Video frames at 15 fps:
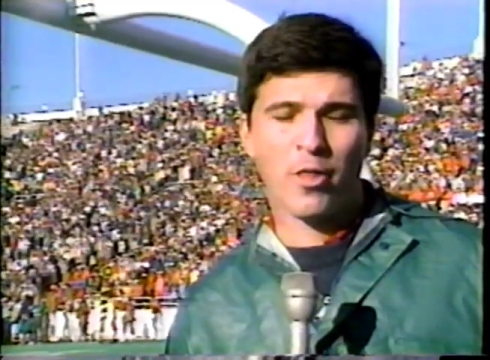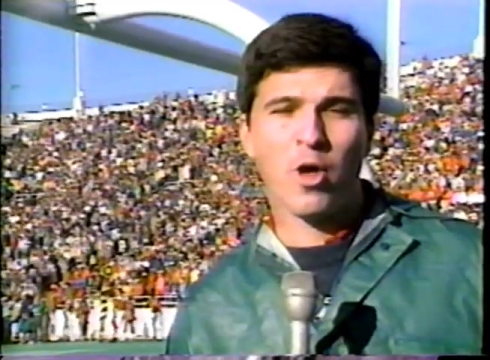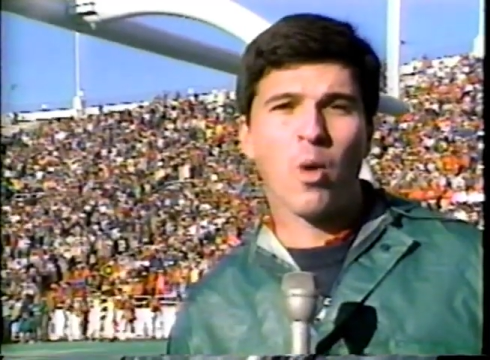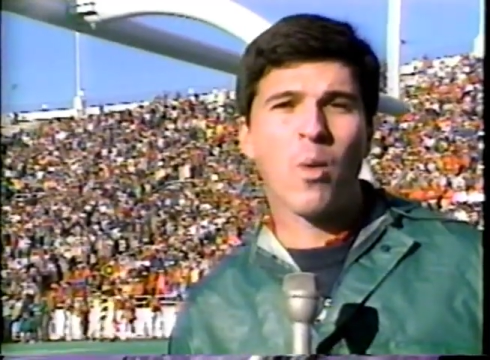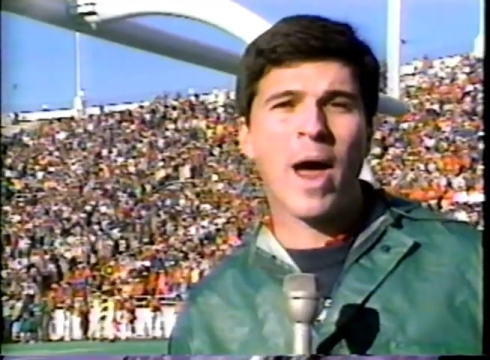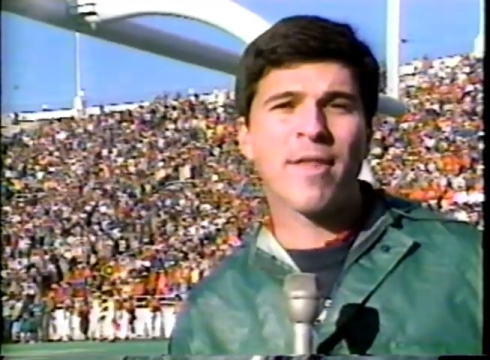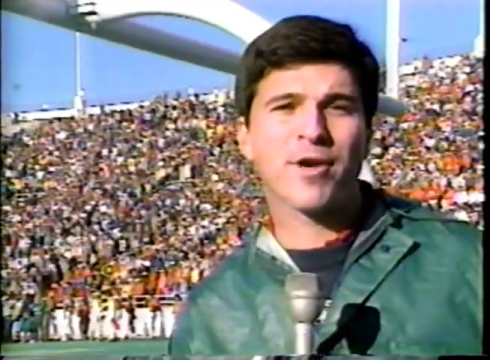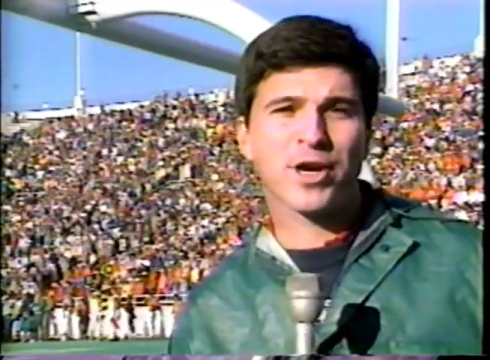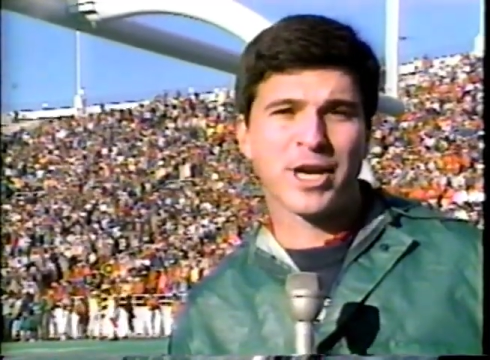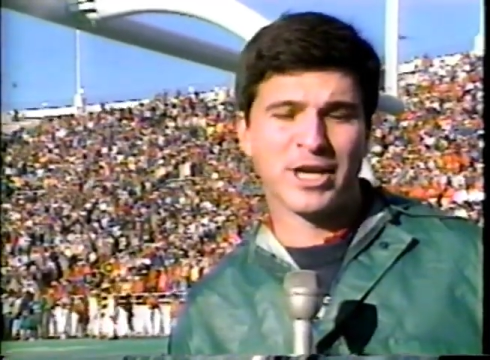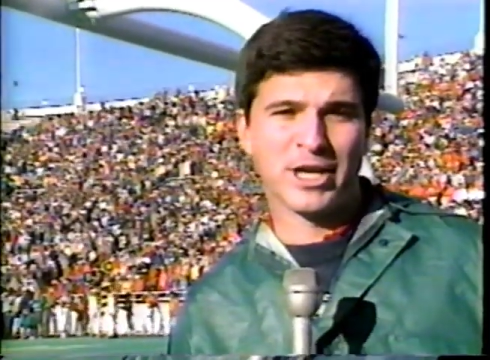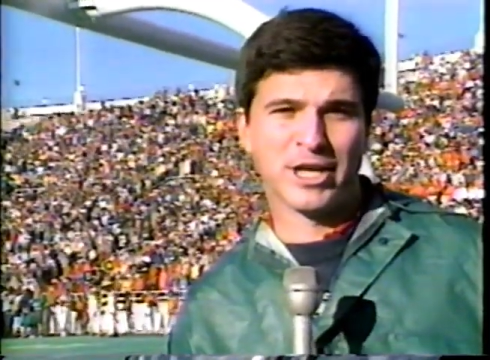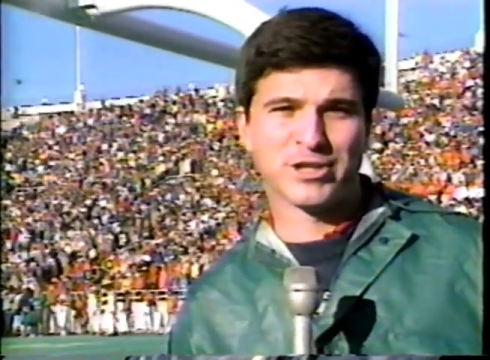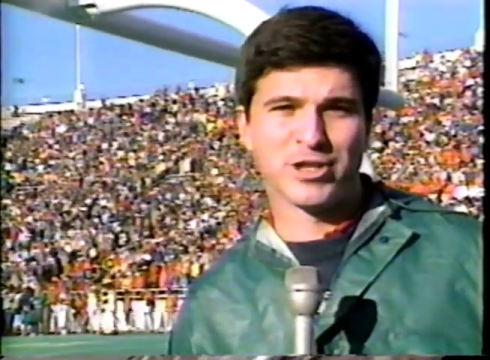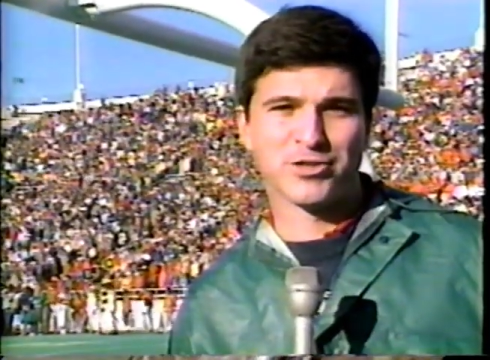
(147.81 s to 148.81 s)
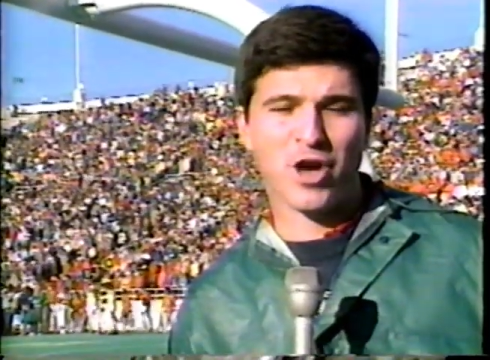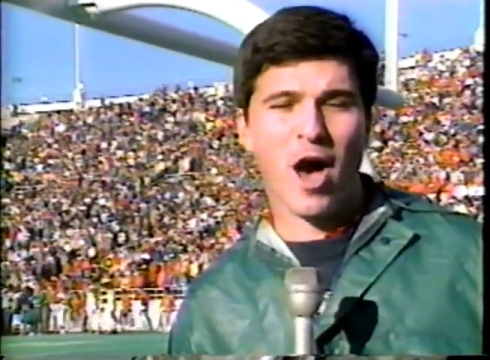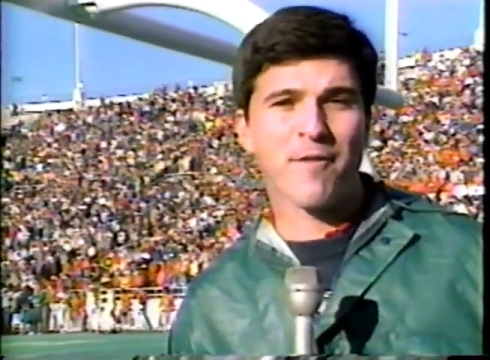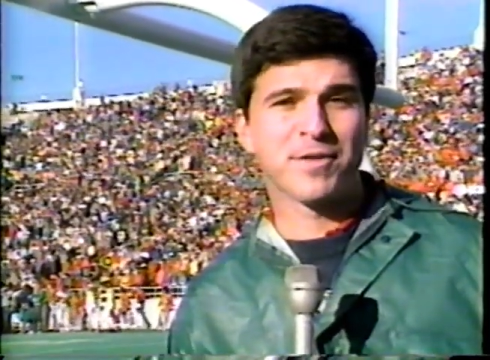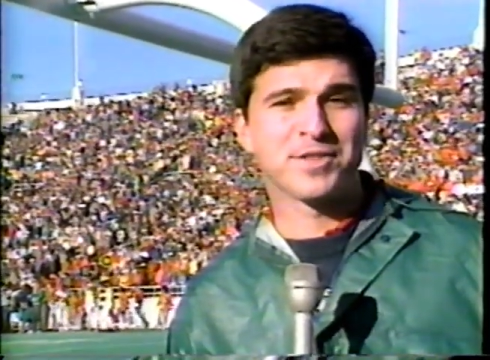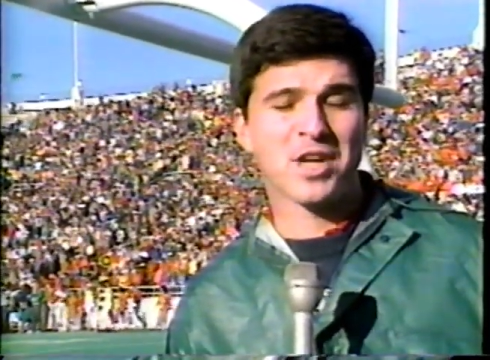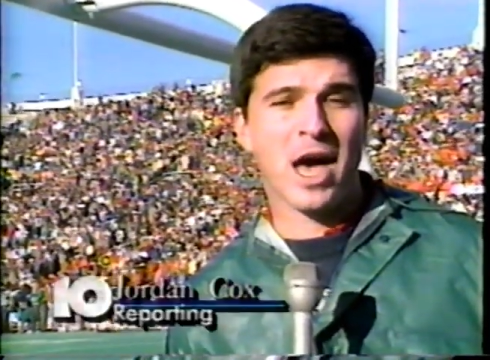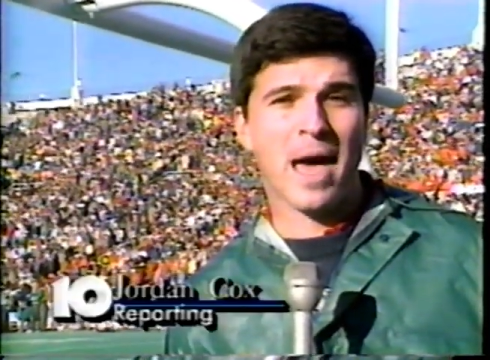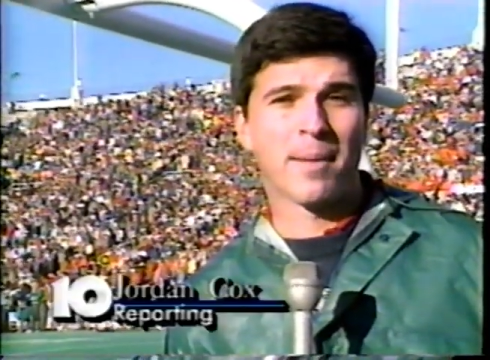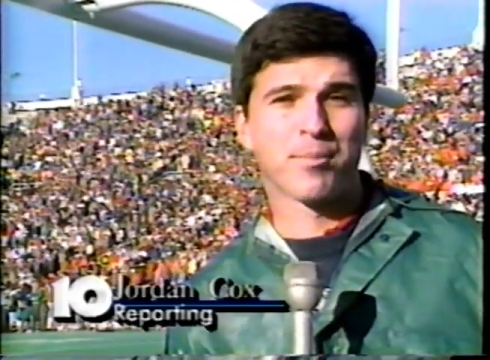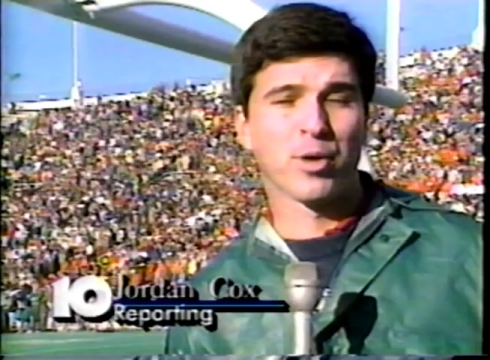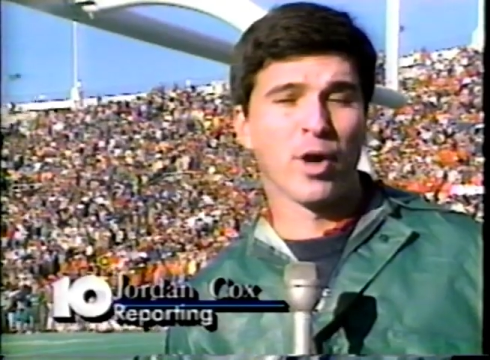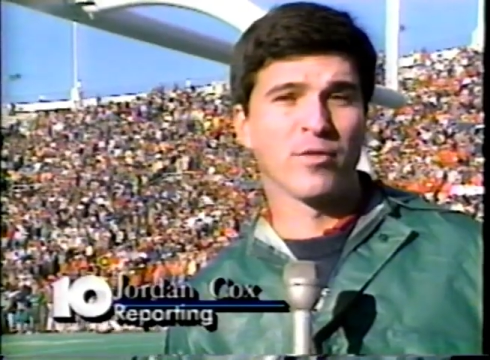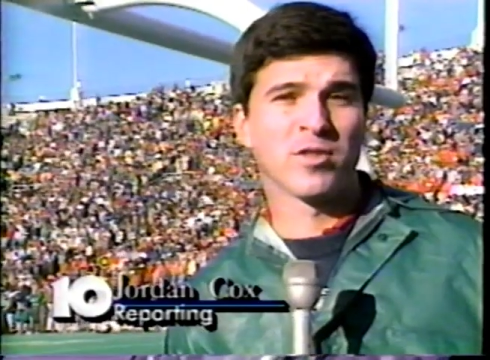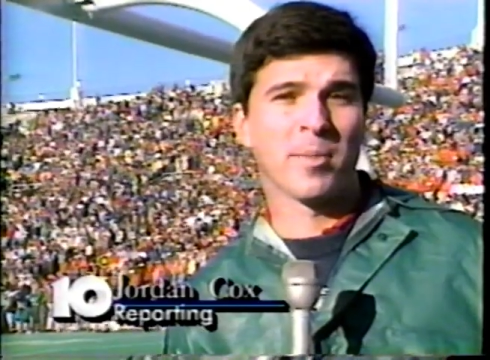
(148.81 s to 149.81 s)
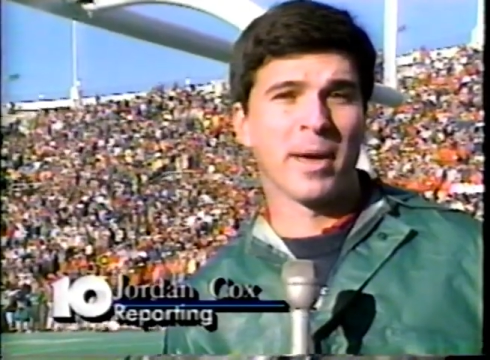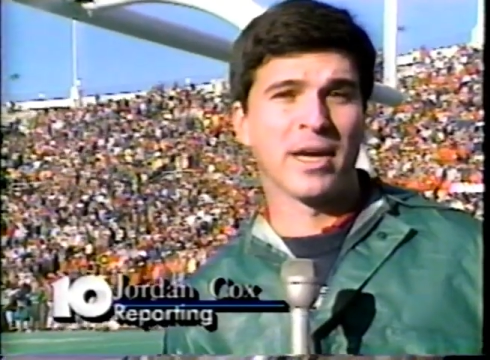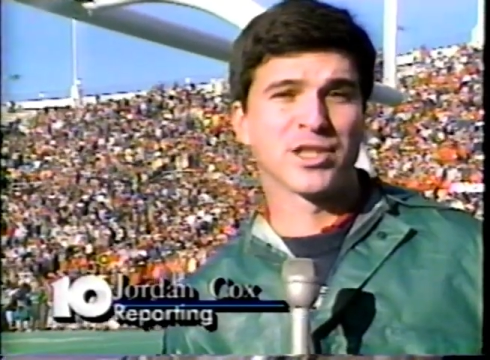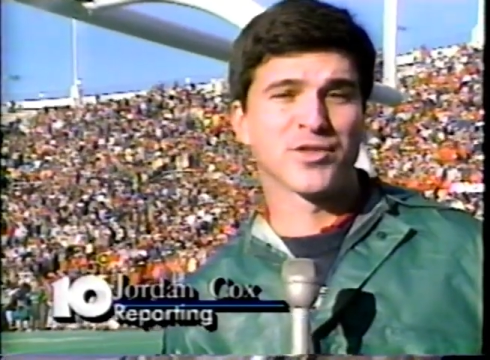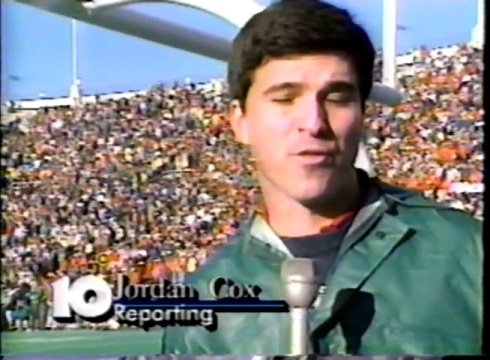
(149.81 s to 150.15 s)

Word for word: The weather conditions oftentimes proved to be as